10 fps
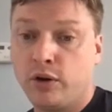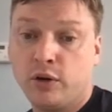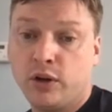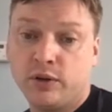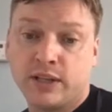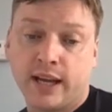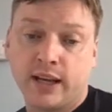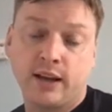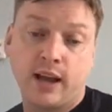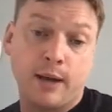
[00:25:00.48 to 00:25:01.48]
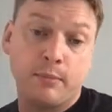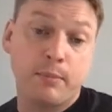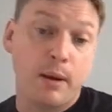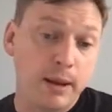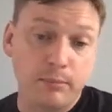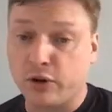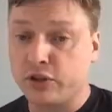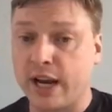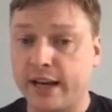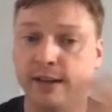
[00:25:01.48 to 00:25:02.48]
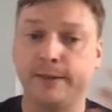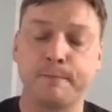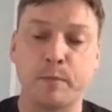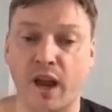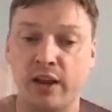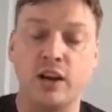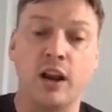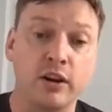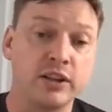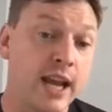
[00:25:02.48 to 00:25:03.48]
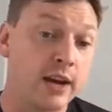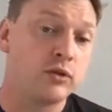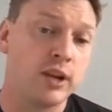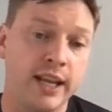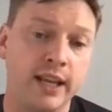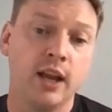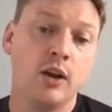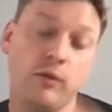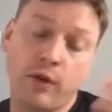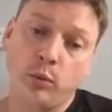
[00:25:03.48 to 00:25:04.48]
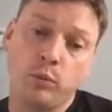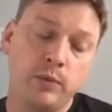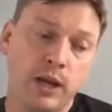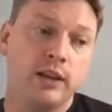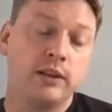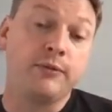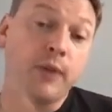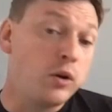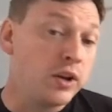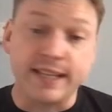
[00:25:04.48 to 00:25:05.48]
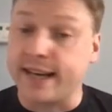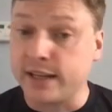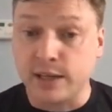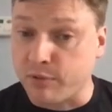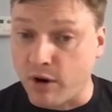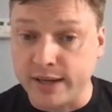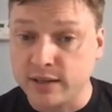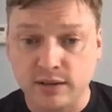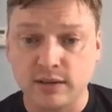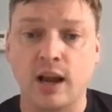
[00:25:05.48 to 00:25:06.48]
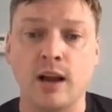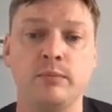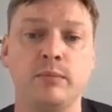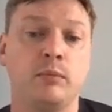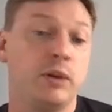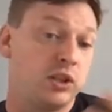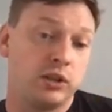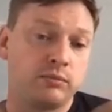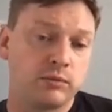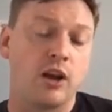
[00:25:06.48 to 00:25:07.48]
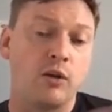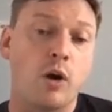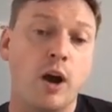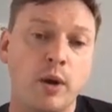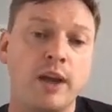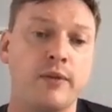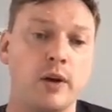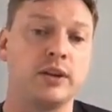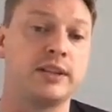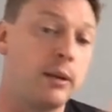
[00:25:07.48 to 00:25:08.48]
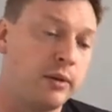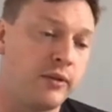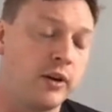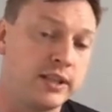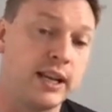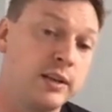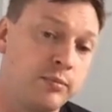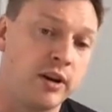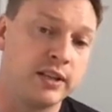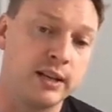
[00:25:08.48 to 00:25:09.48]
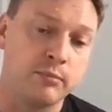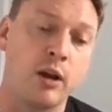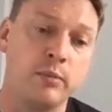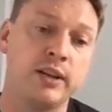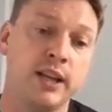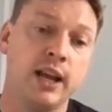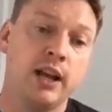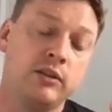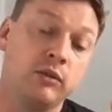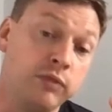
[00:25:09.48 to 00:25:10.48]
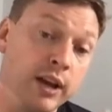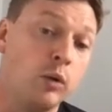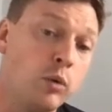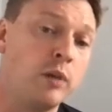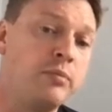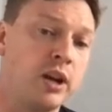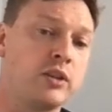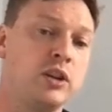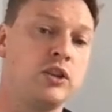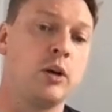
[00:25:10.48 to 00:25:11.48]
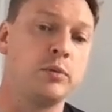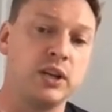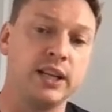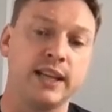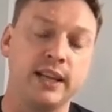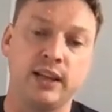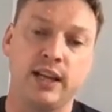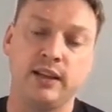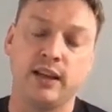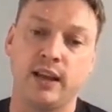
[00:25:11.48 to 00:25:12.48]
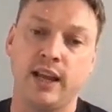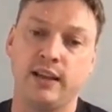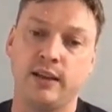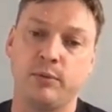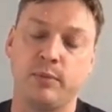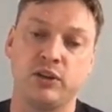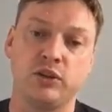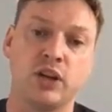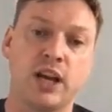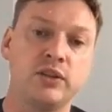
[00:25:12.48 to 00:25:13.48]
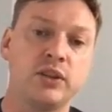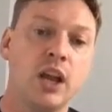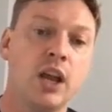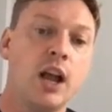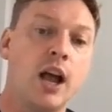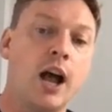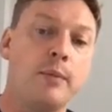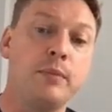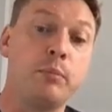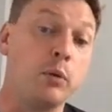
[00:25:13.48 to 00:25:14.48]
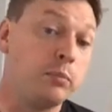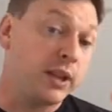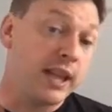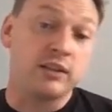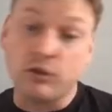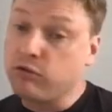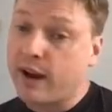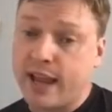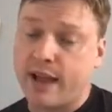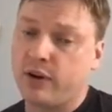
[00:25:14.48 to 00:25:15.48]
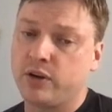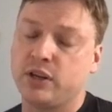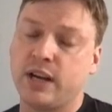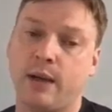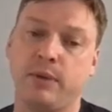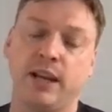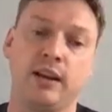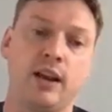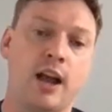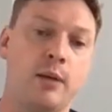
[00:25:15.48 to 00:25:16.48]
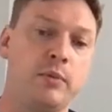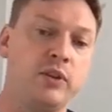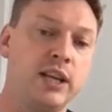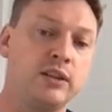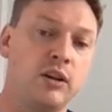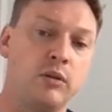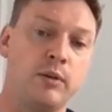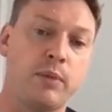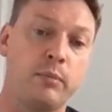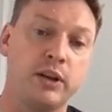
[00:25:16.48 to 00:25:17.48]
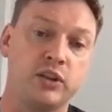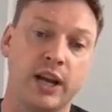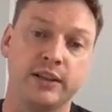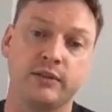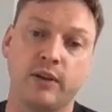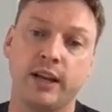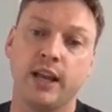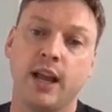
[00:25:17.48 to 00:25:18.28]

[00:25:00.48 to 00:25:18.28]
you're using a public blockchain, and architecturally, although the focus in enterprise, which is kind of why we're focused there, but the focus in enterprise at the moment, the real world production adoption is in the permission chains. But there's great evolution happening on the interlock with public chains, right?